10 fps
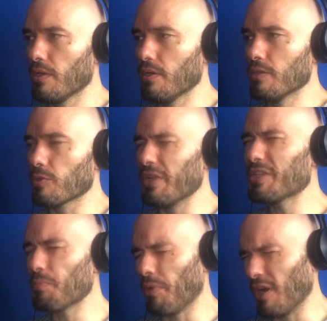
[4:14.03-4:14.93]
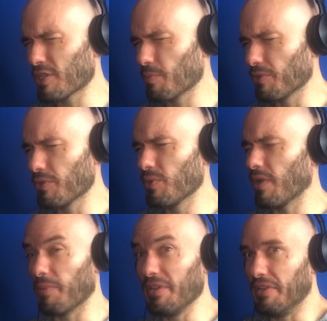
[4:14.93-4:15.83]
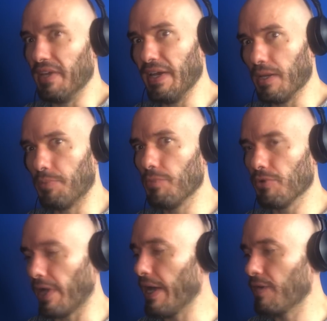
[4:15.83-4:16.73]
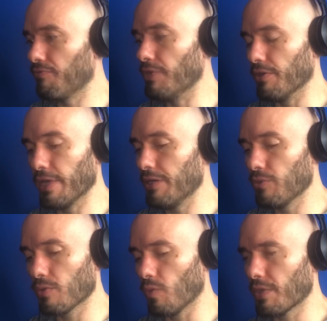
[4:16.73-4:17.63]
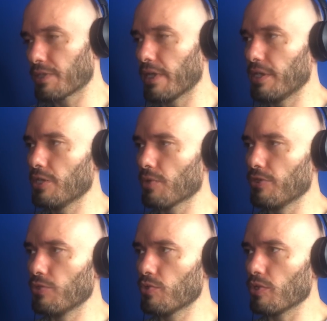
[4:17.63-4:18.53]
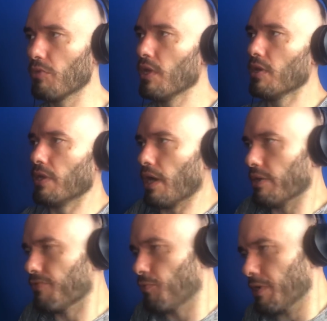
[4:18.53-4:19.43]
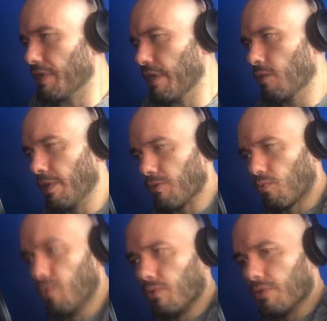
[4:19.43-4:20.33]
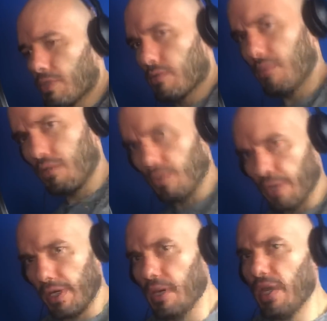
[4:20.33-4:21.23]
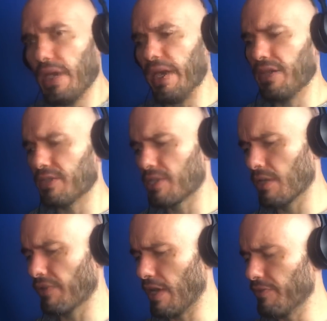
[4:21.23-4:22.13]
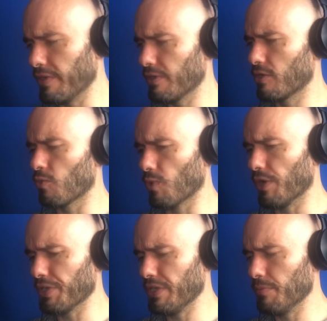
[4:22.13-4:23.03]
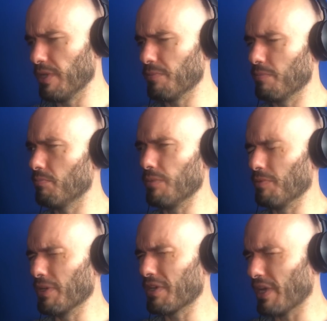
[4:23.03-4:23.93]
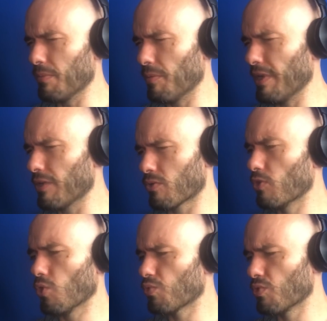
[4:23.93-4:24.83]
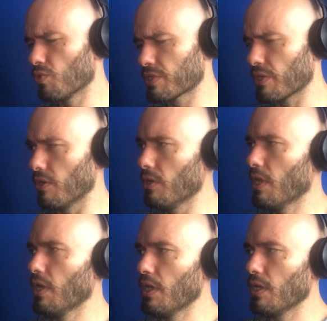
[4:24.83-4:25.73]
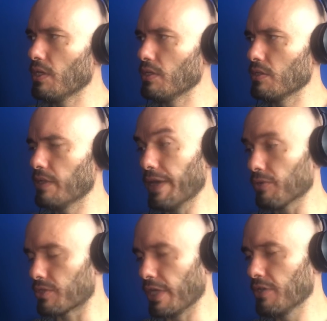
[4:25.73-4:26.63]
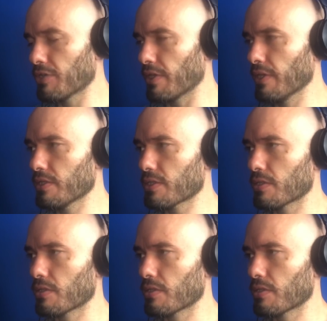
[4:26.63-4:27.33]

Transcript: So is it possible to do that? I mean, yeah, people have done that. You can watch that here on YouTube. Now, if we take away the rules, okay, and instead of having karate, maybe make it MMA or no rules at all, that'll change things.